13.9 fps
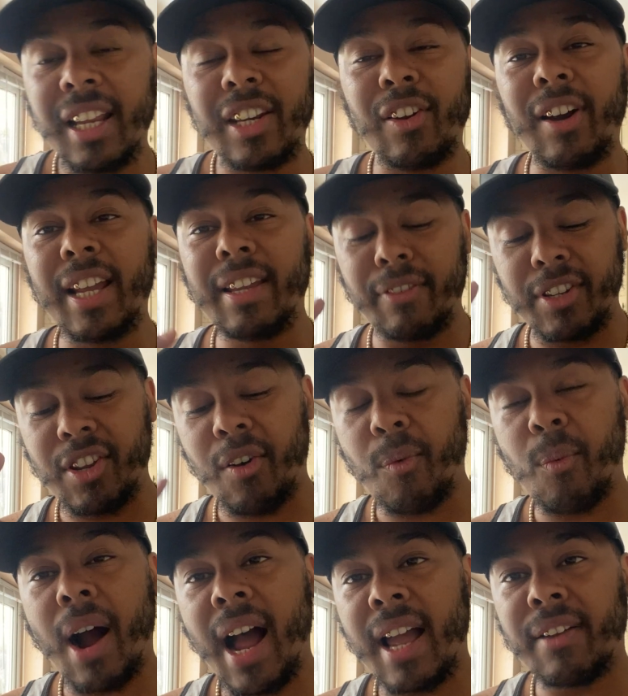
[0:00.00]
Not even your
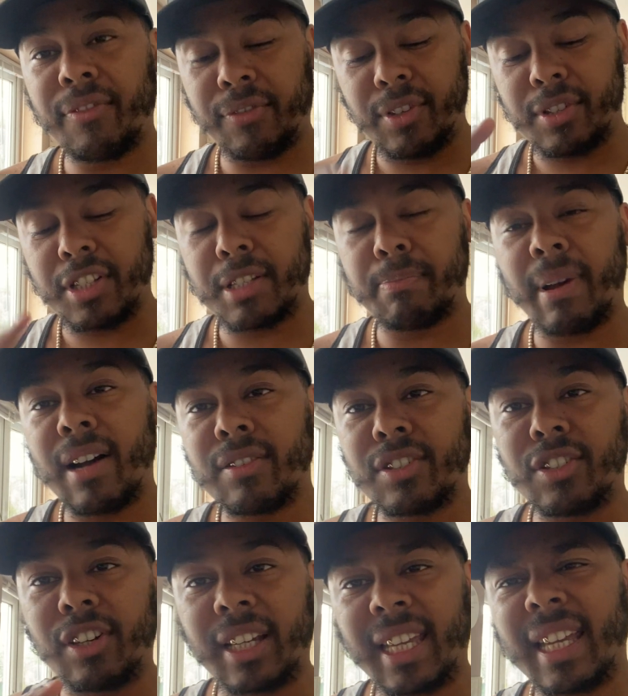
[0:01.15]
wife, your spouse,
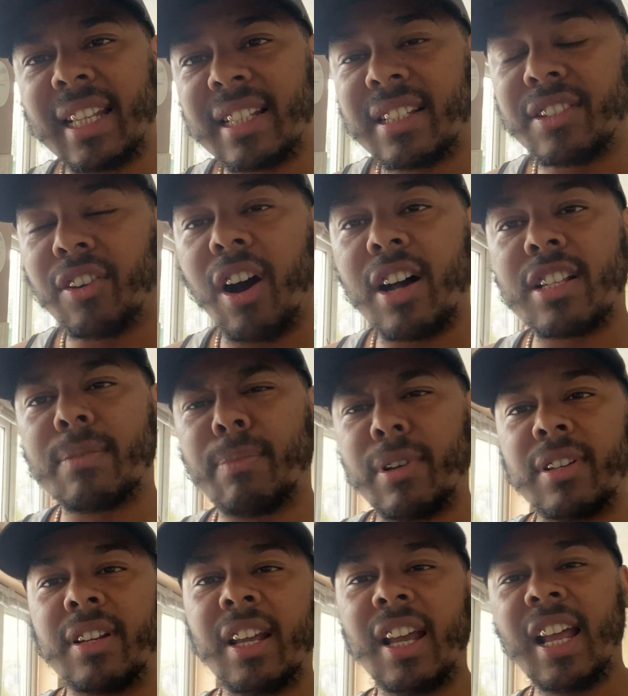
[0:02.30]
your kids, your
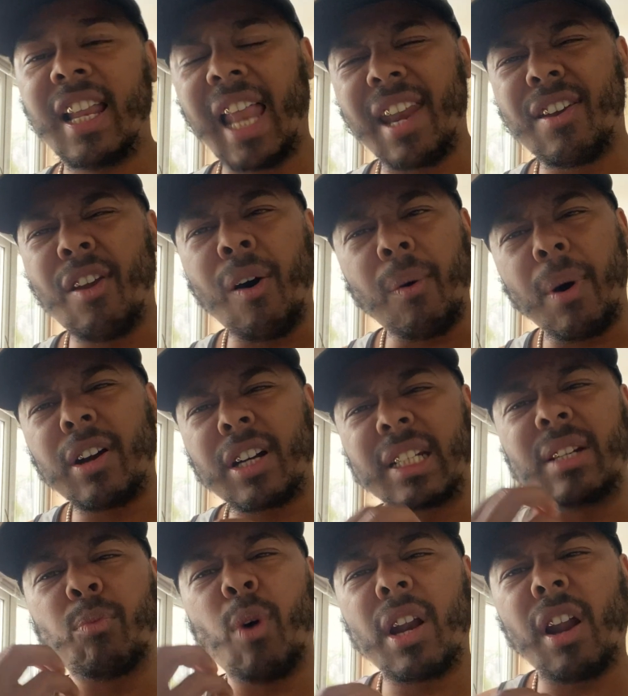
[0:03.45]
husband. Like, no one can
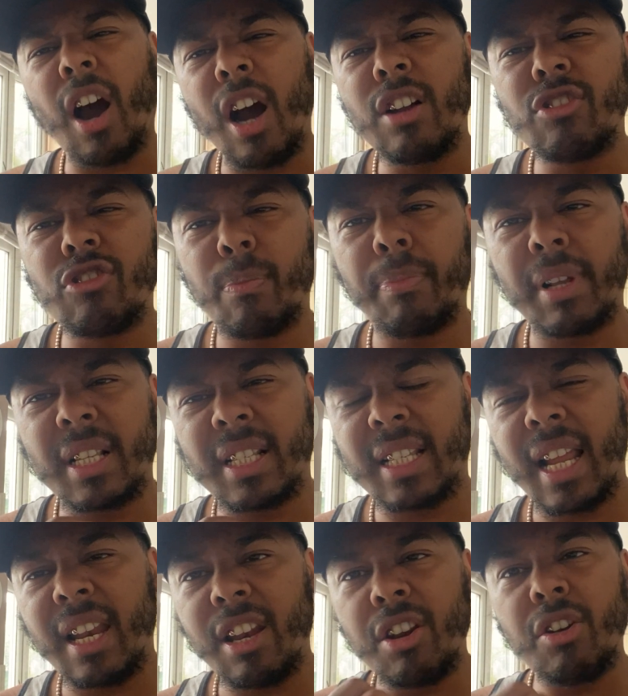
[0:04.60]

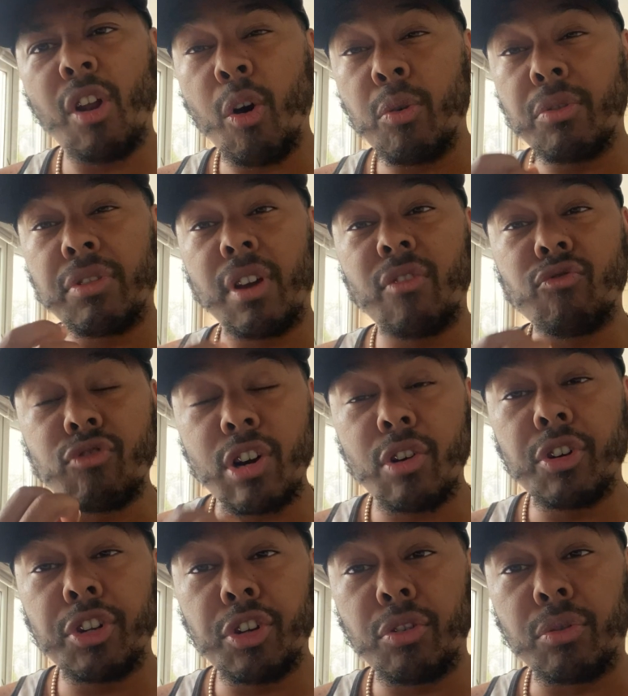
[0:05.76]
100% know the
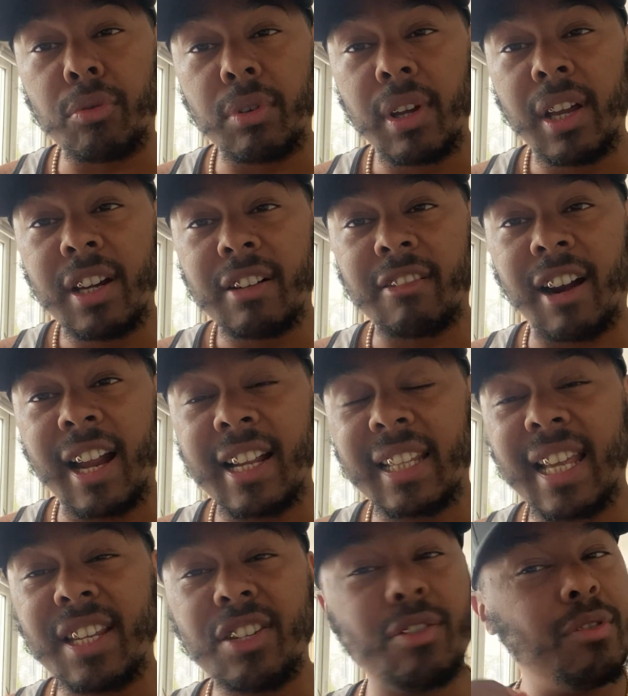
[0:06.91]
real you, right?
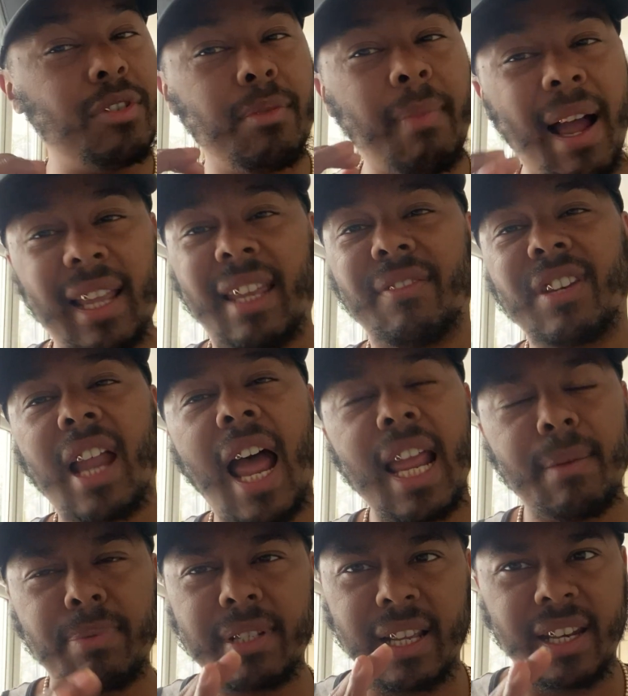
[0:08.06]
That you, you might give
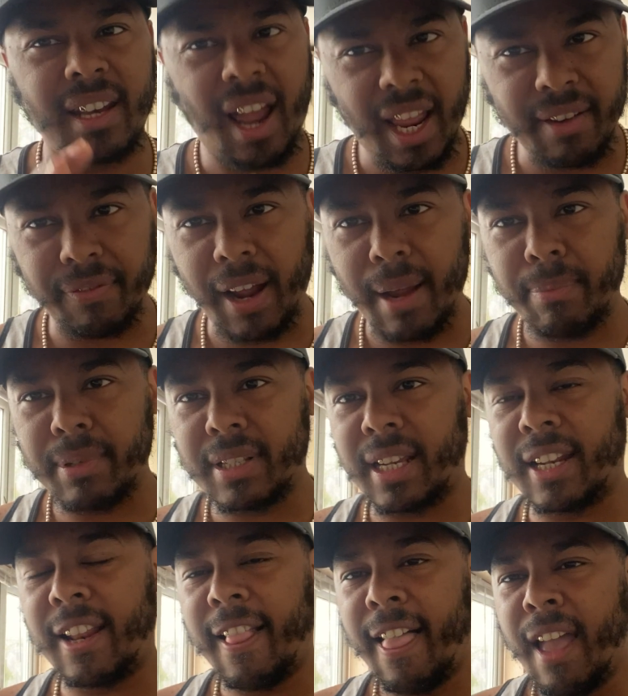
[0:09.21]
90%,
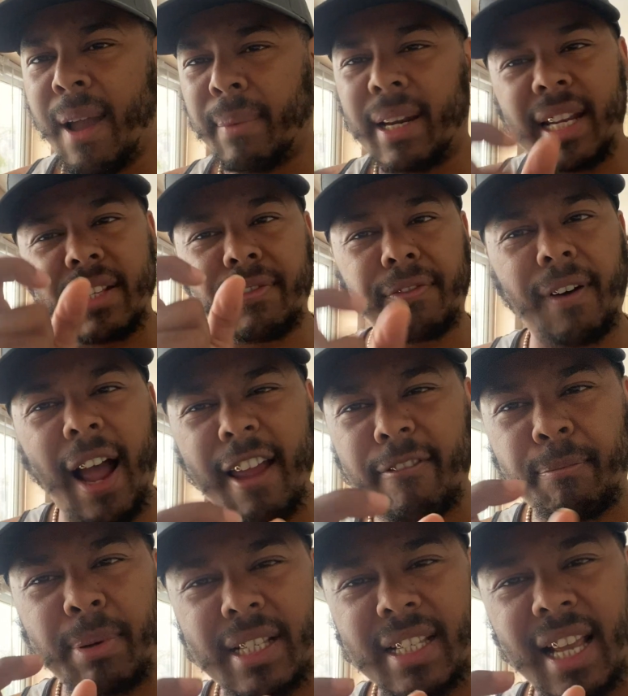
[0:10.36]
95%, but there's
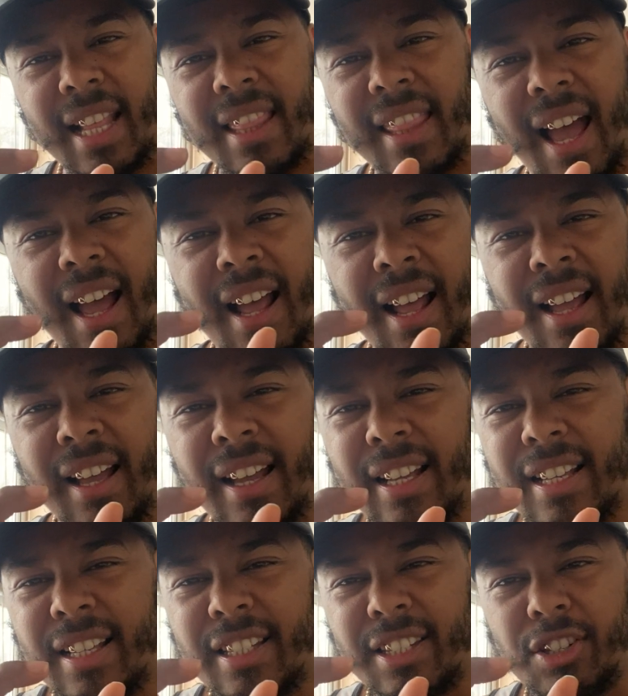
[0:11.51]
5% that
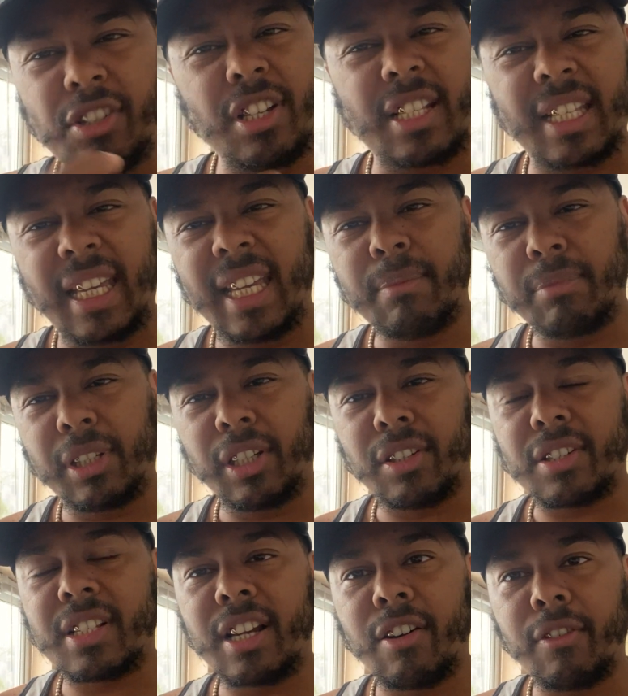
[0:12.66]
you just keep to
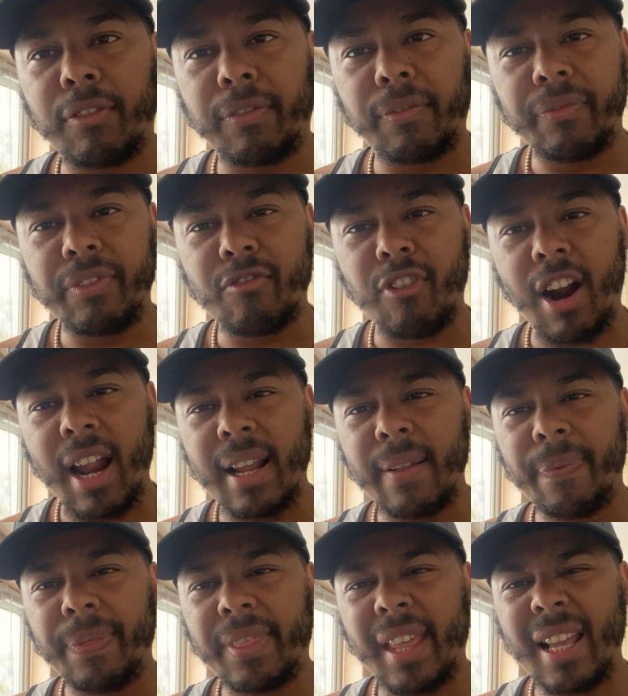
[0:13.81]
yourself, right?
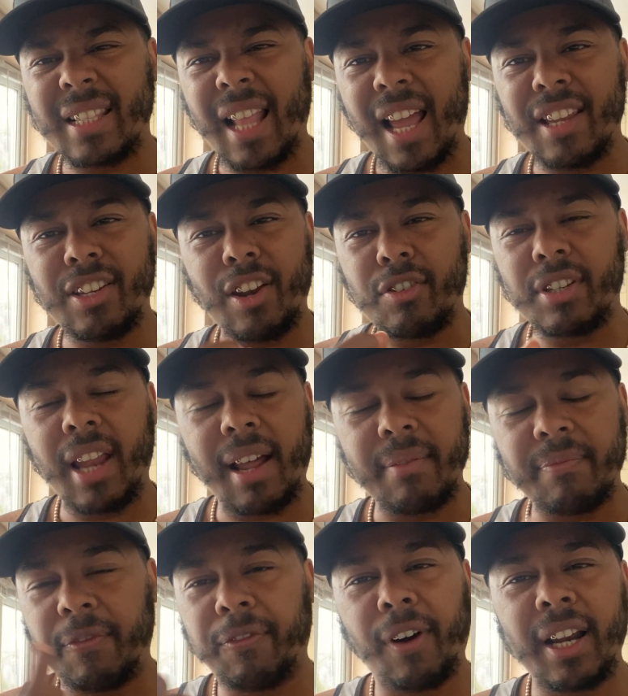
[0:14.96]
There's like, you know,
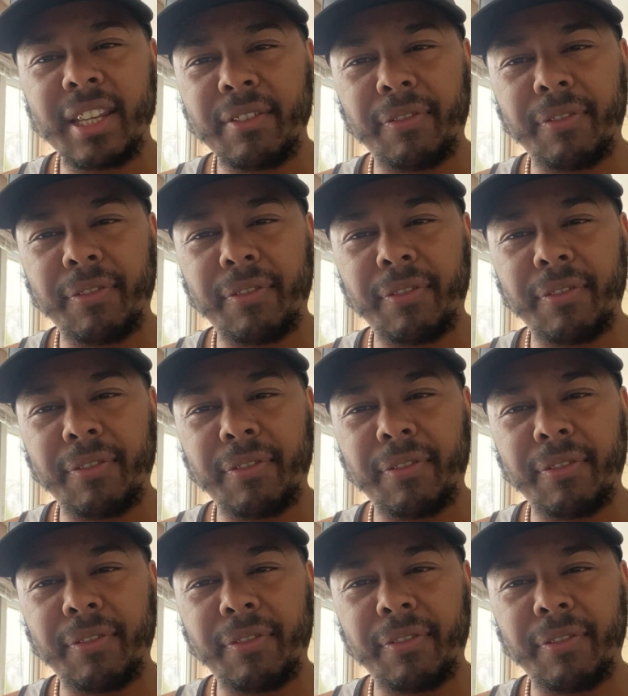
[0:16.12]
that funny